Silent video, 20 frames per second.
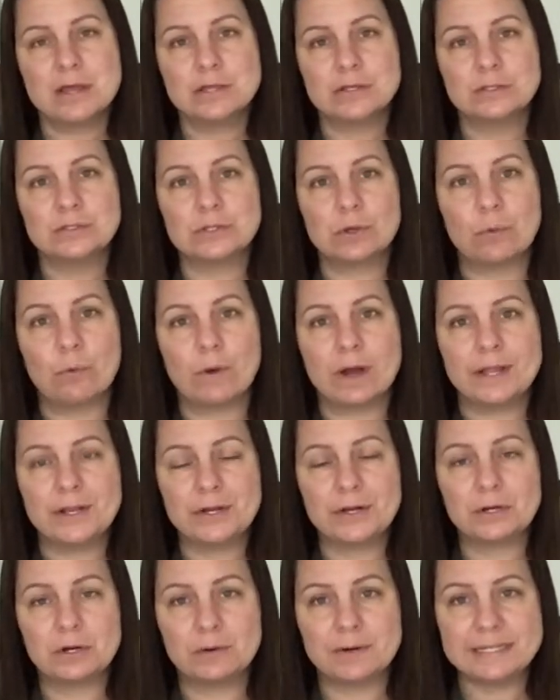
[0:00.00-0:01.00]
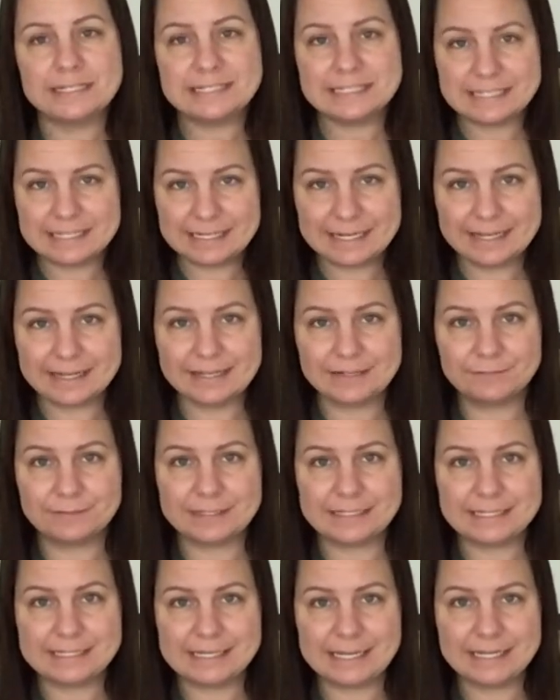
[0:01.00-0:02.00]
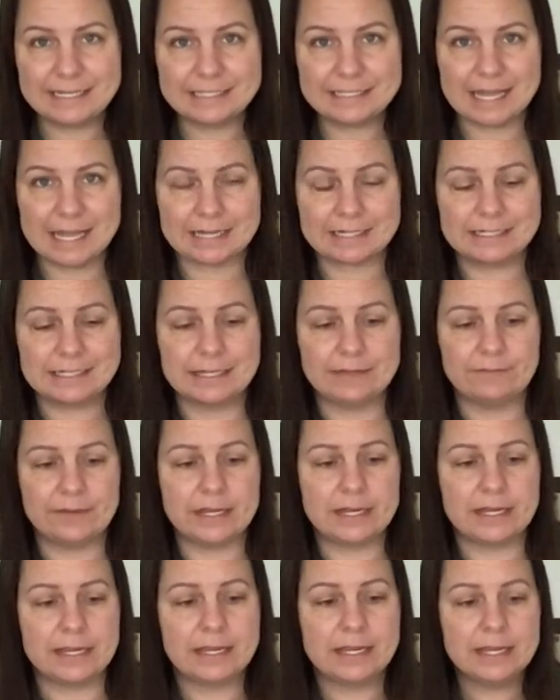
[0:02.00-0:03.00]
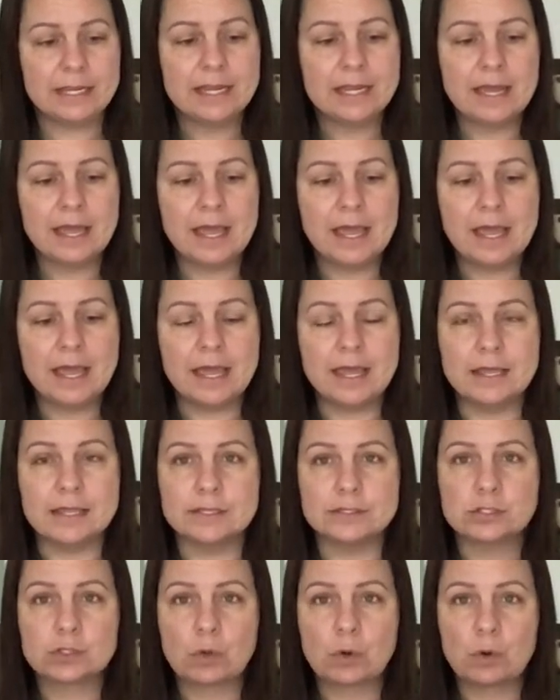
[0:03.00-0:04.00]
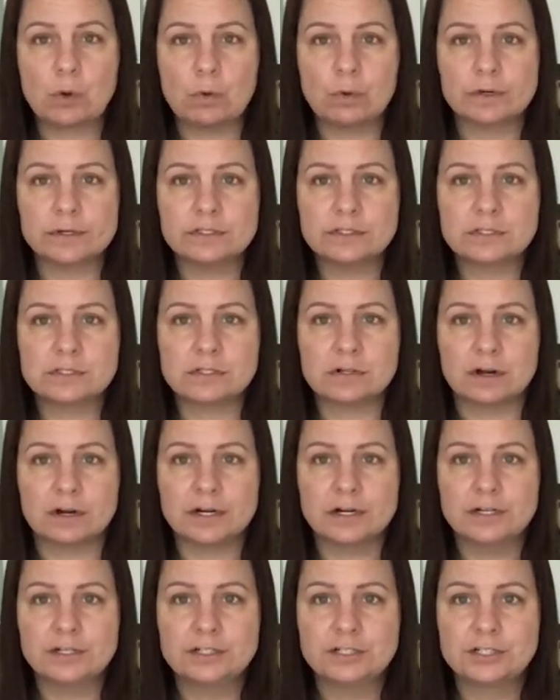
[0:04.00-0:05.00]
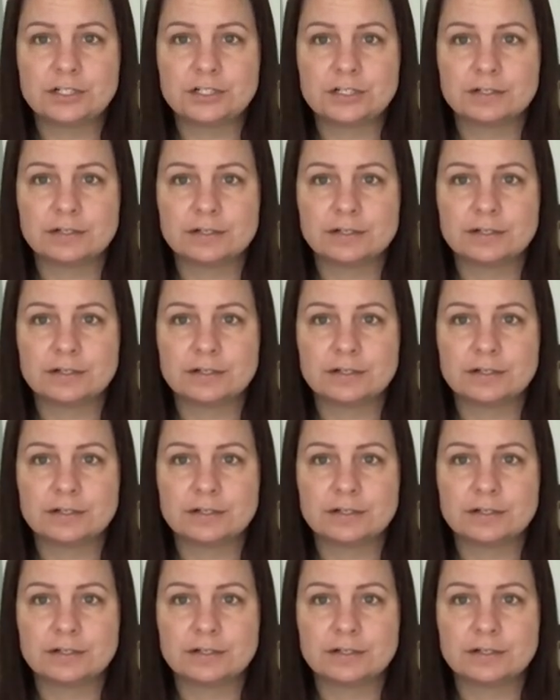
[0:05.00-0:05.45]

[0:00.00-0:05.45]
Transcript: So what you're going to need for today's activity is cornstarch,